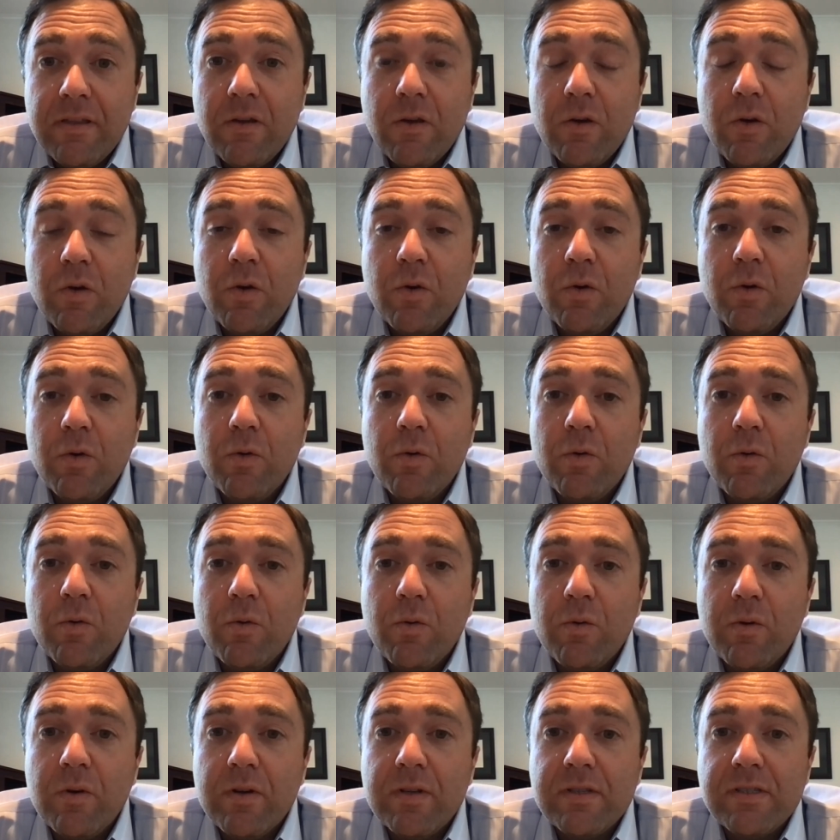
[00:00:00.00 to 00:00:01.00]

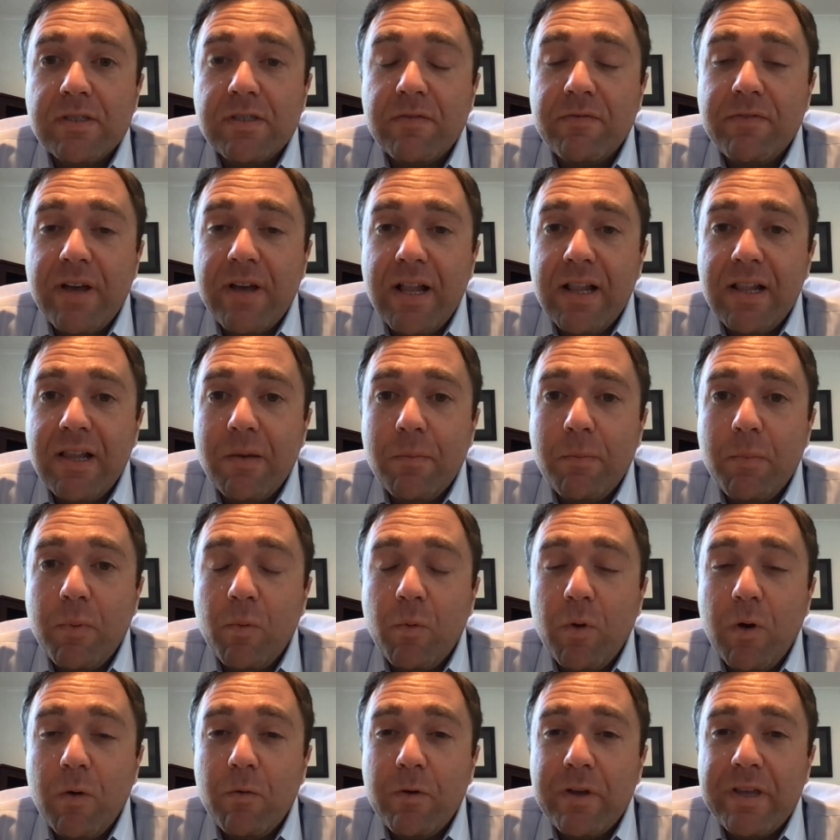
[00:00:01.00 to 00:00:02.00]
who develop
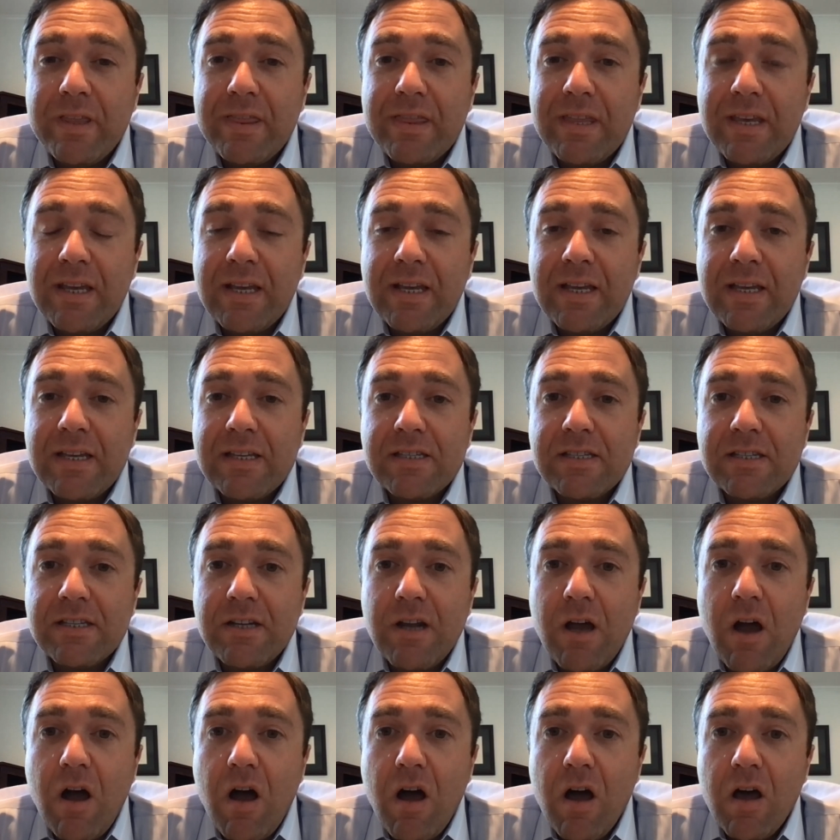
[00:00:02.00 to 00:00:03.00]
what we think is
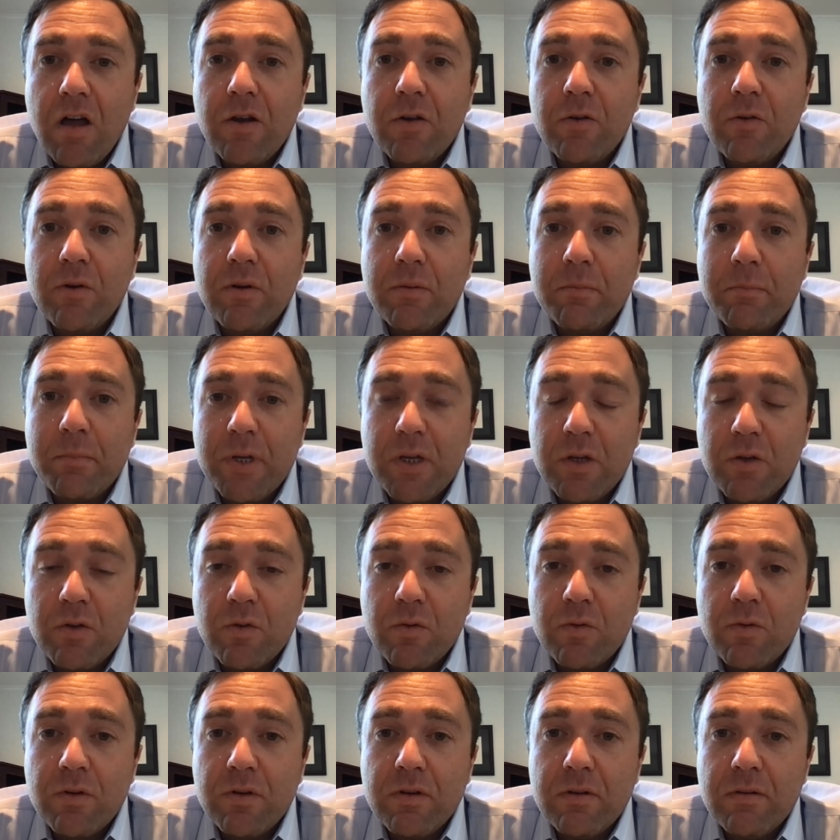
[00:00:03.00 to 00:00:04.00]
an
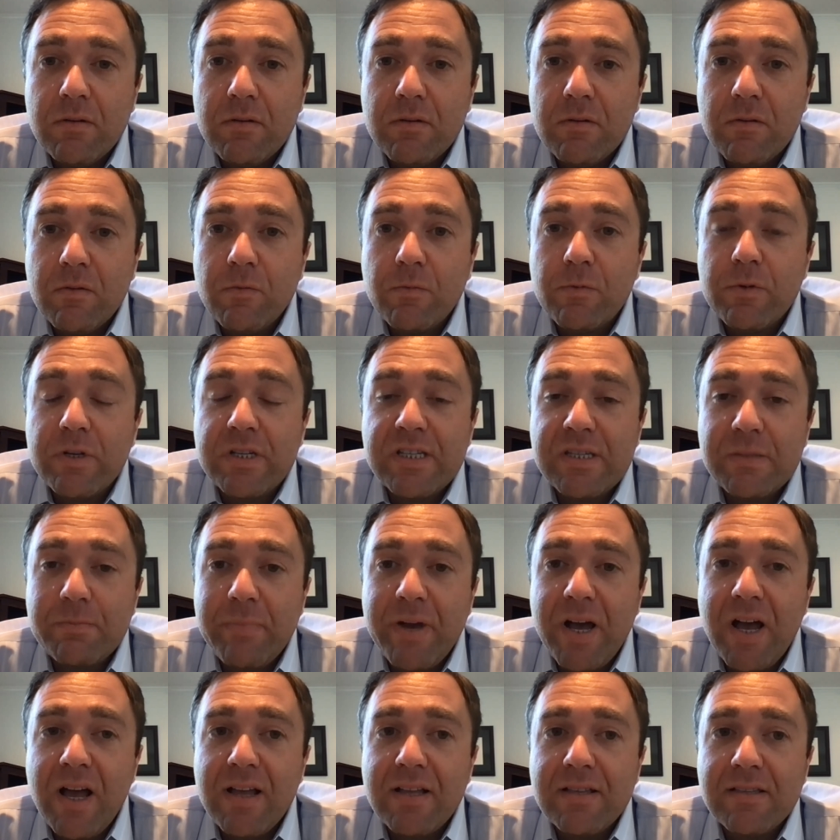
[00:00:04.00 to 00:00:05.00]
autoimmune
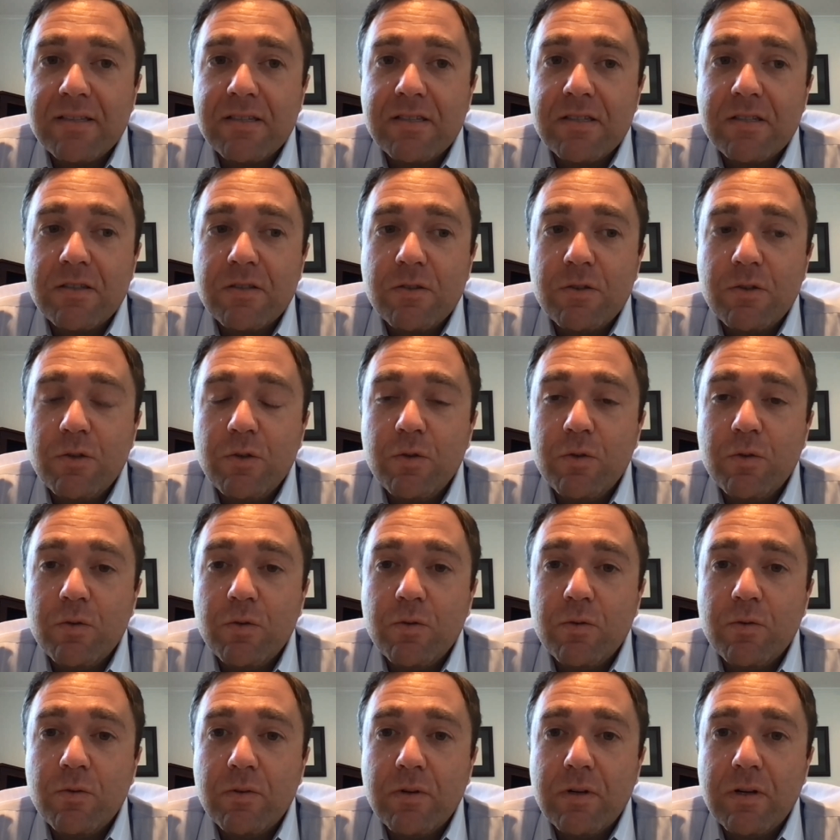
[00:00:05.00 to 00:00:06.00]
response
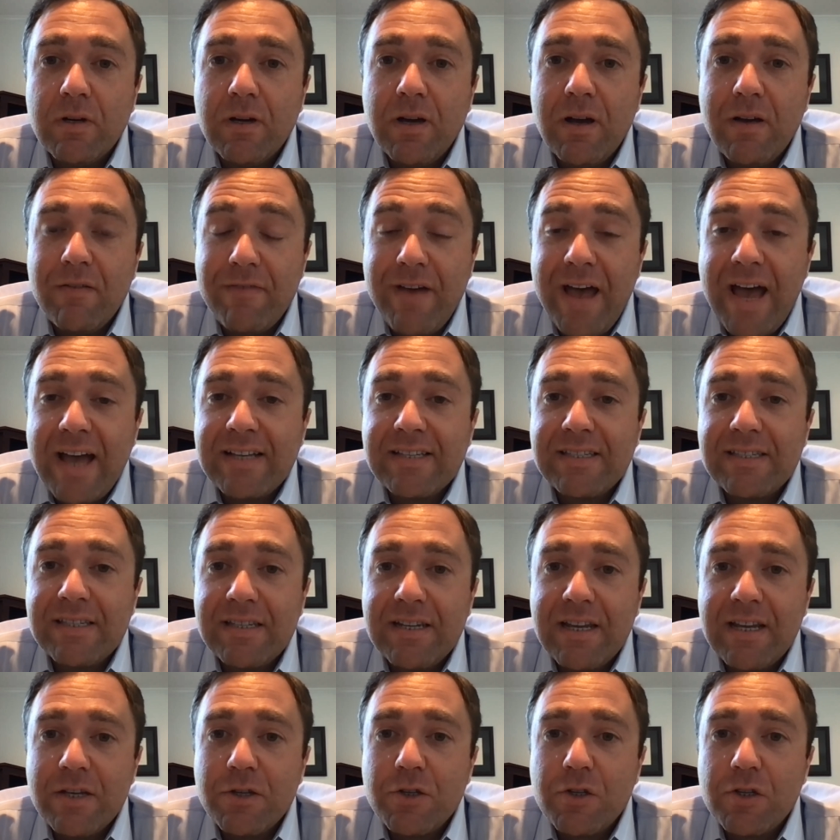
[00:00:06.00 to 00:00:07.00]
to a
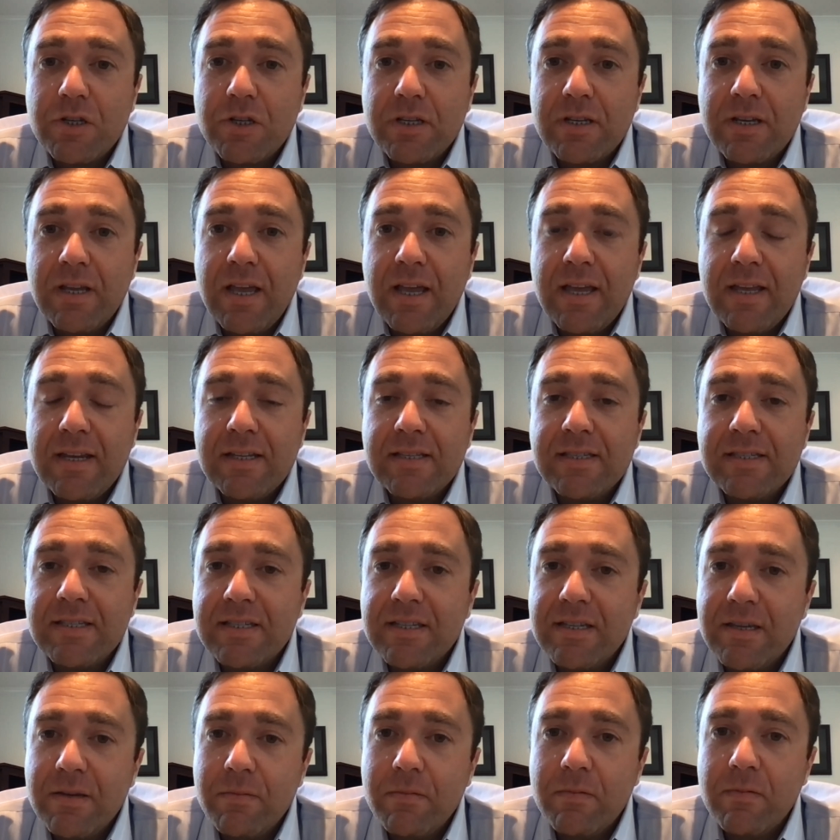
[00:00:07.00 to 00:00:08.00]
vaccination. And
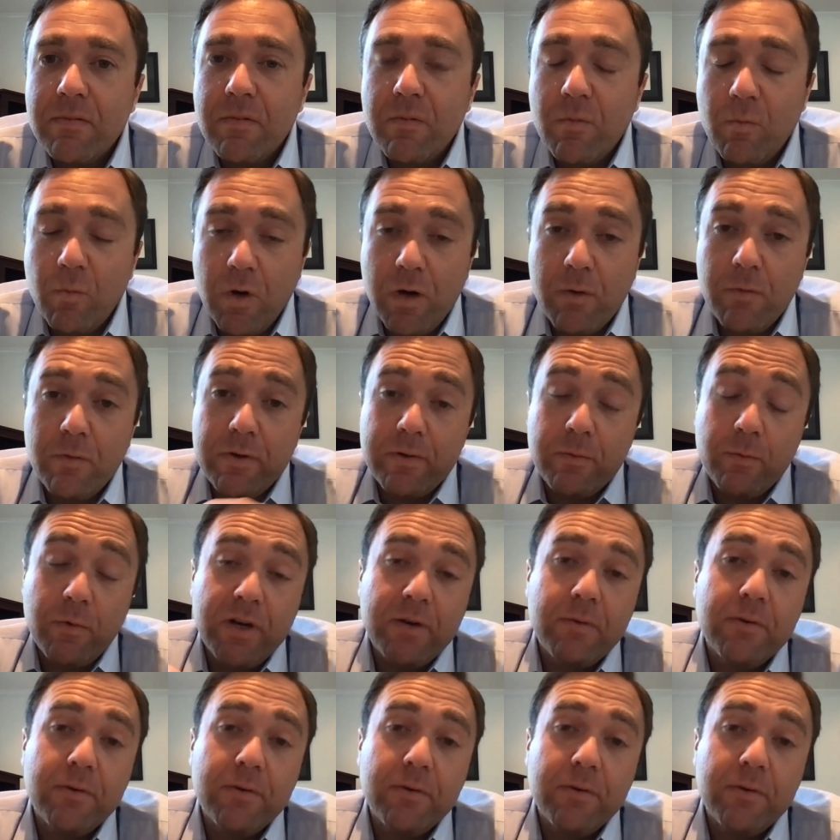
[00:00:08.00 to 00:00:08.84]
it's where